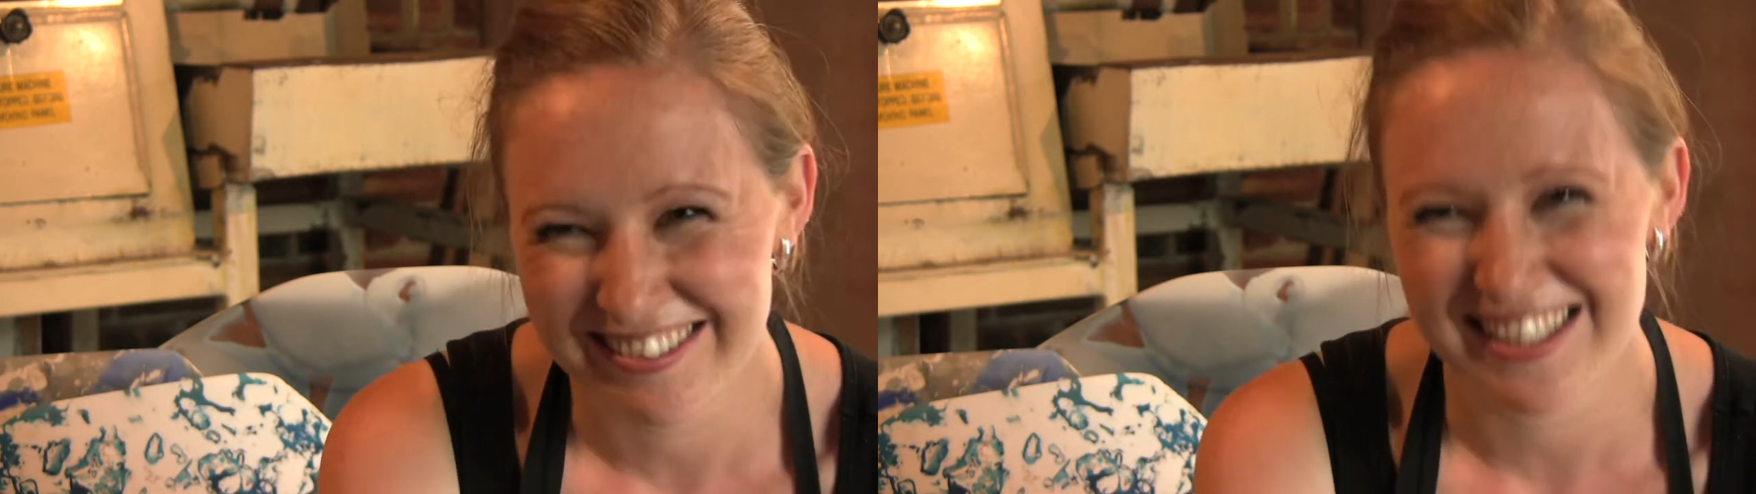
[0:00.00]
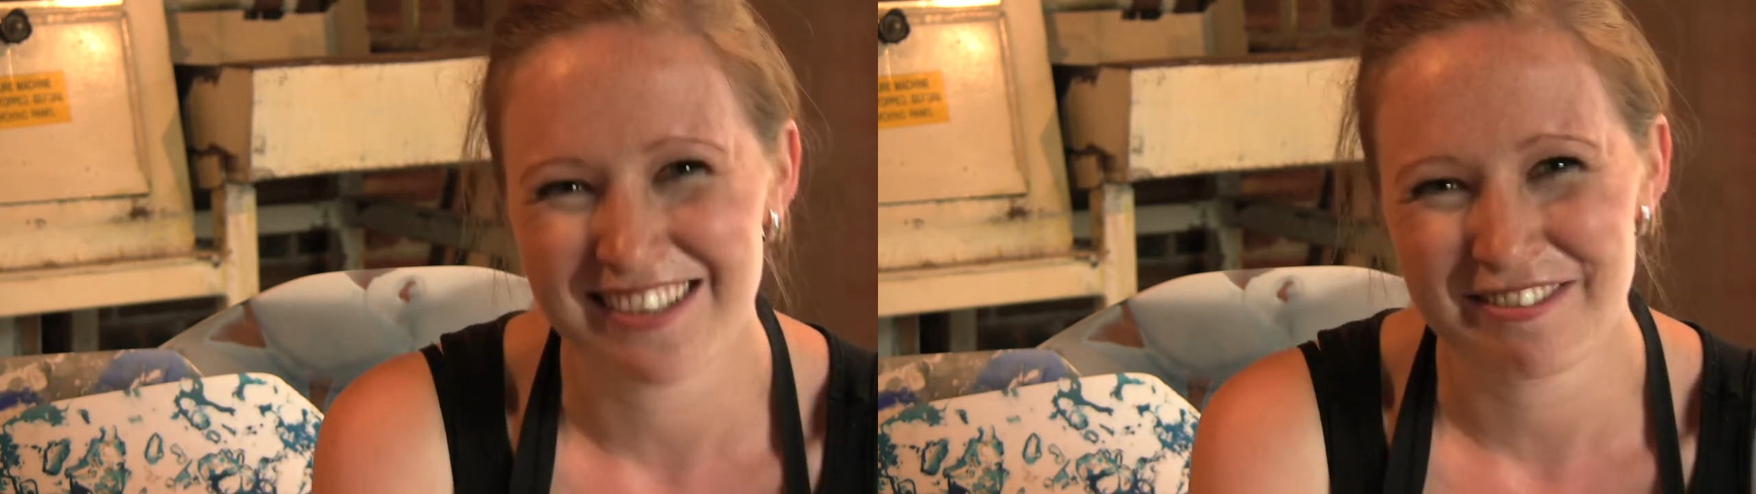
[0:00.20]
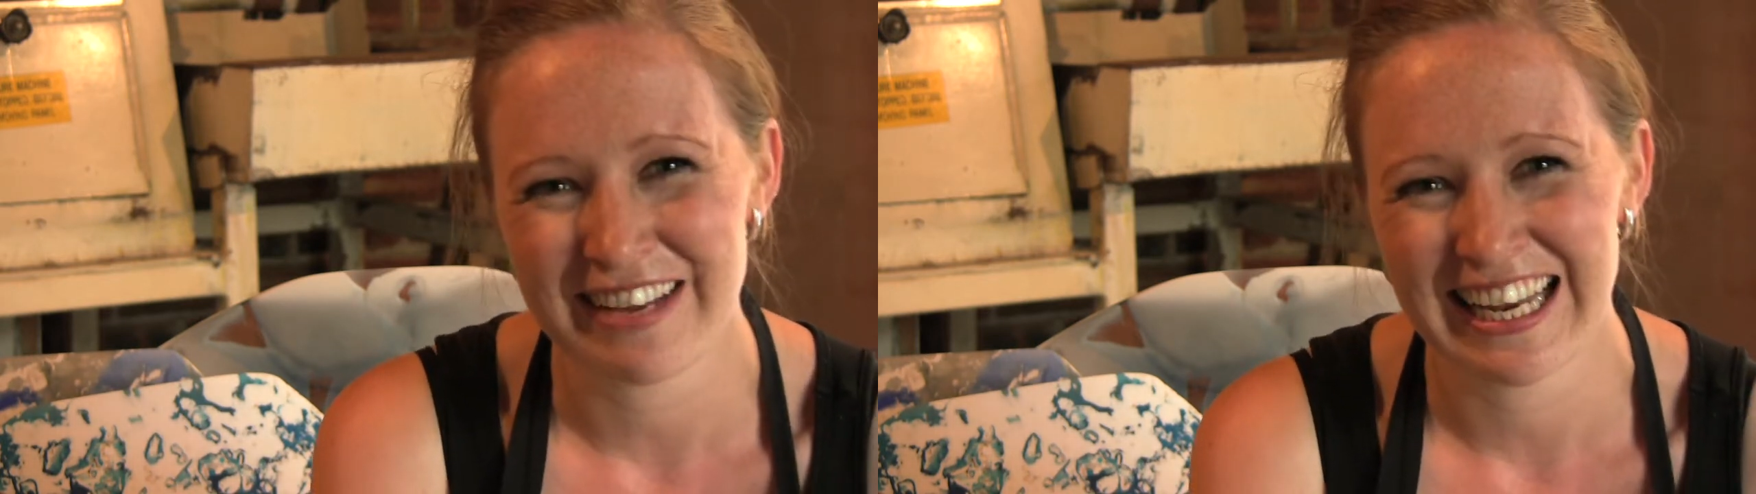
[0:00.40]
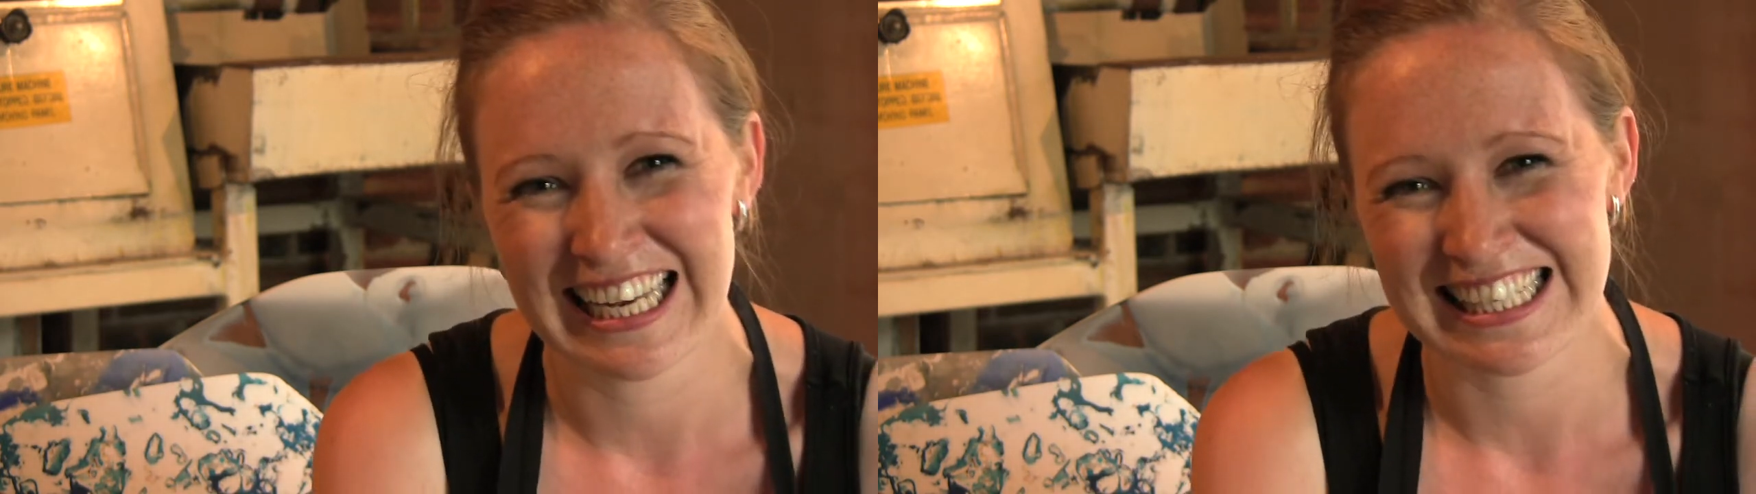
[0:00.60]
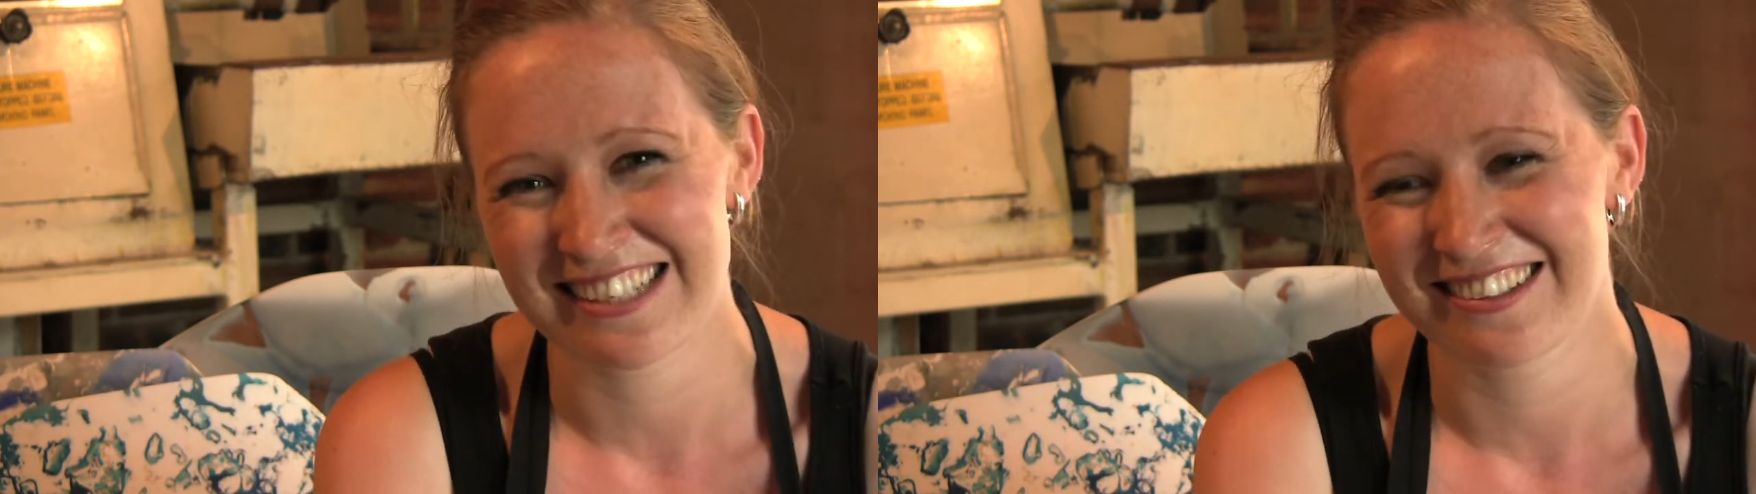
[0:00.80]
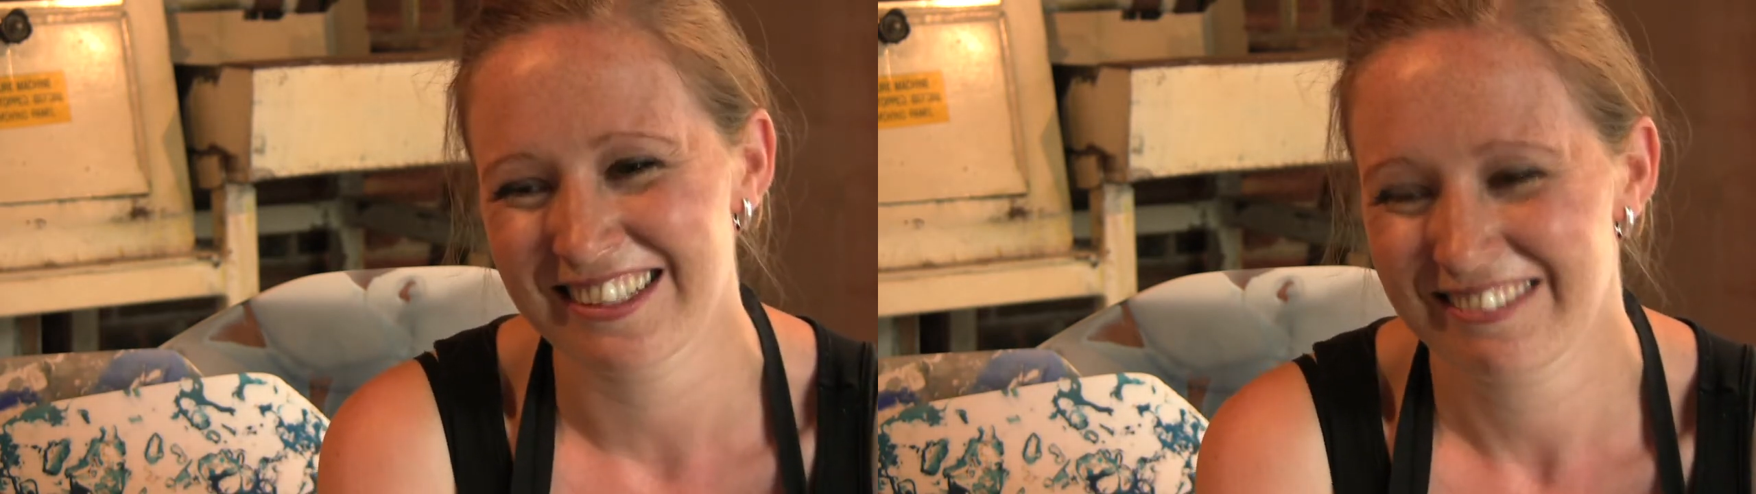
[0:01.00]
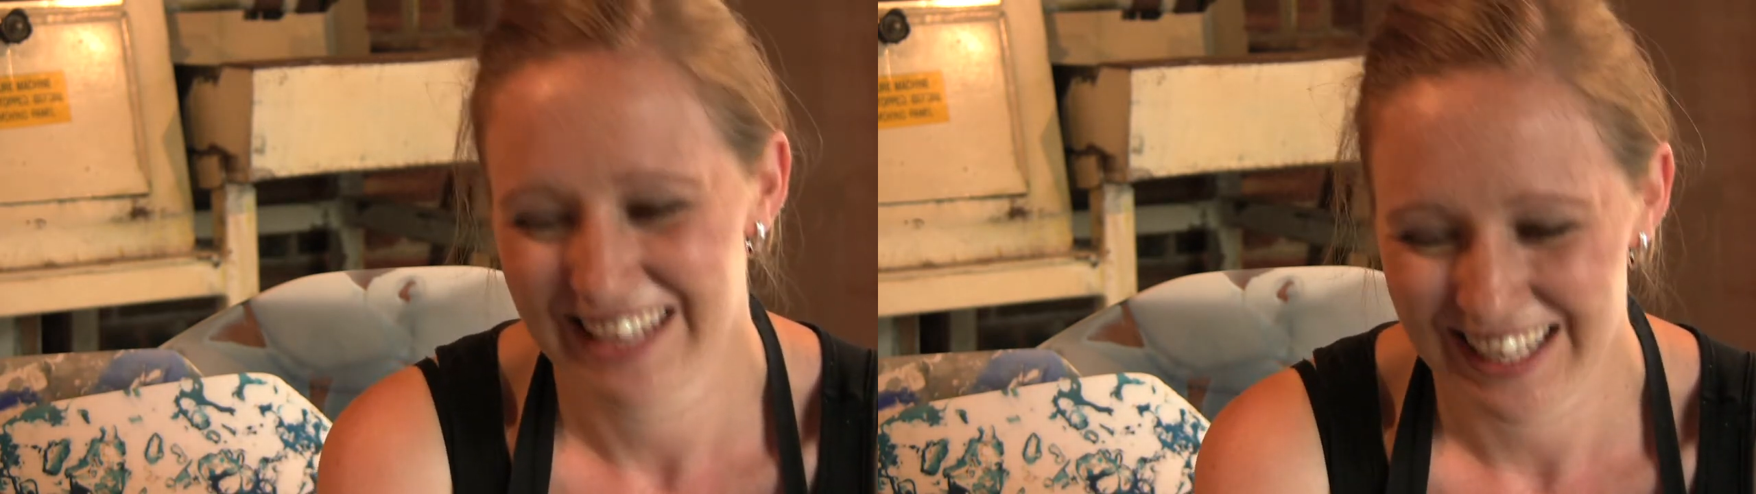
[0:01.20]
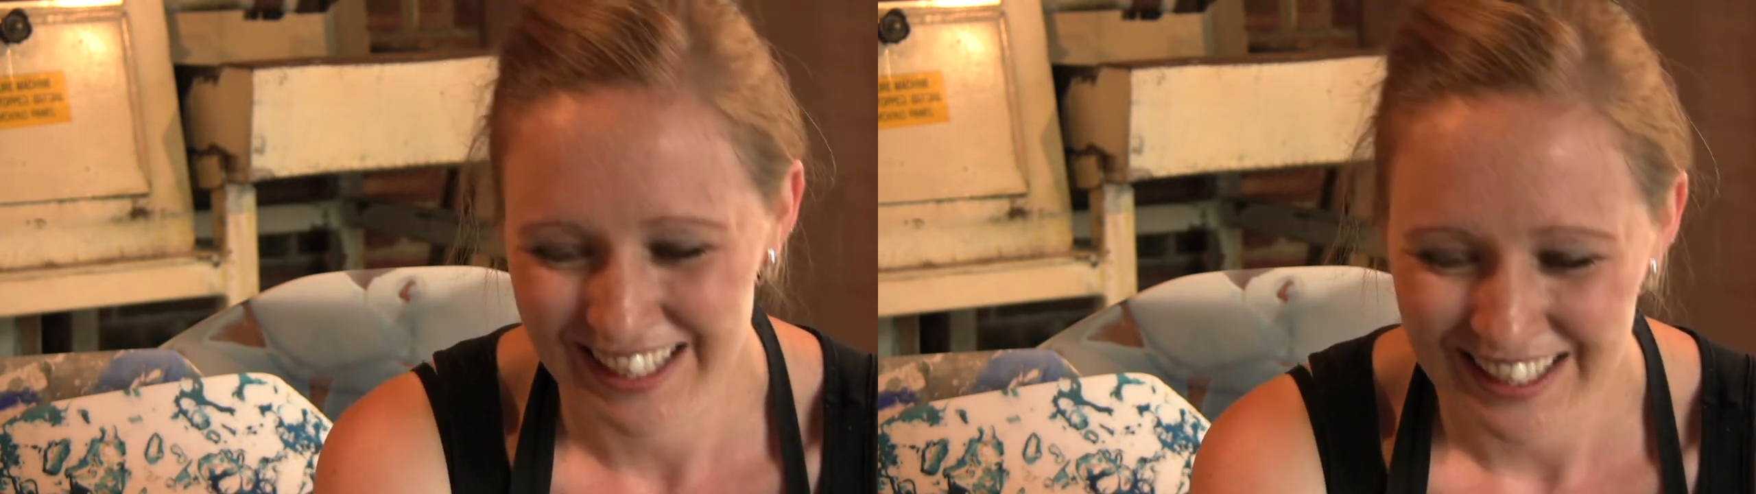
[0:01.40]
There's a lot of failures along the
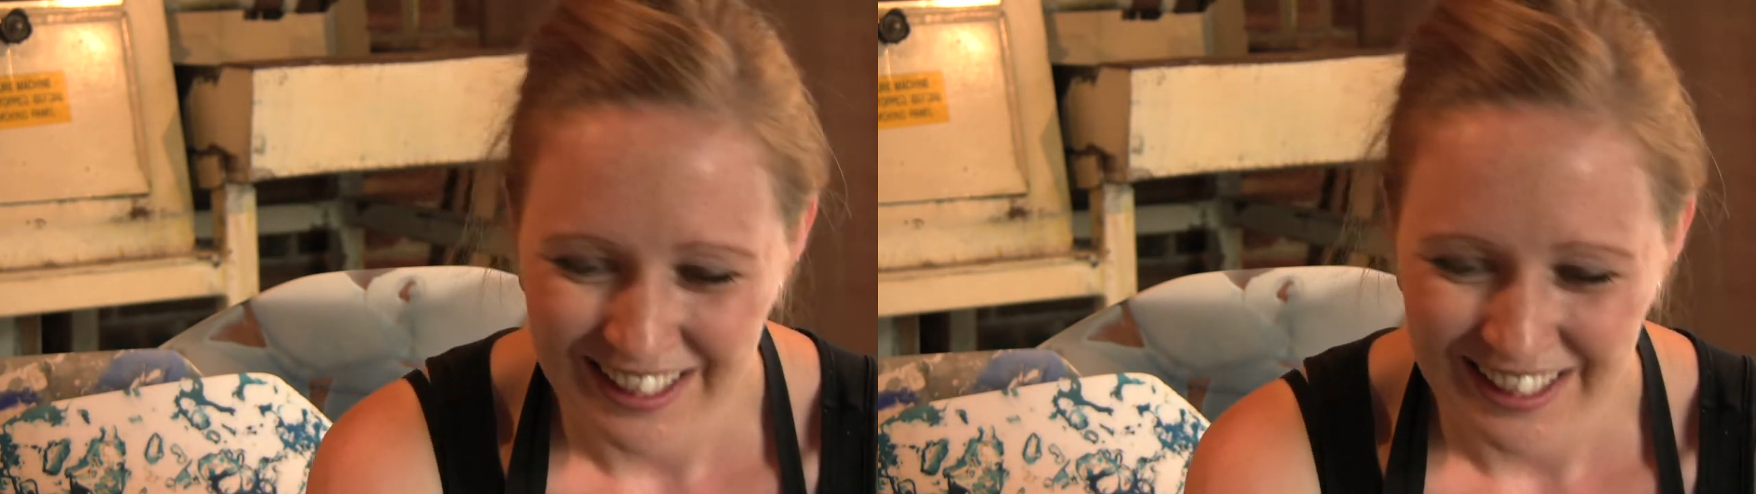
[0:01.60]
way,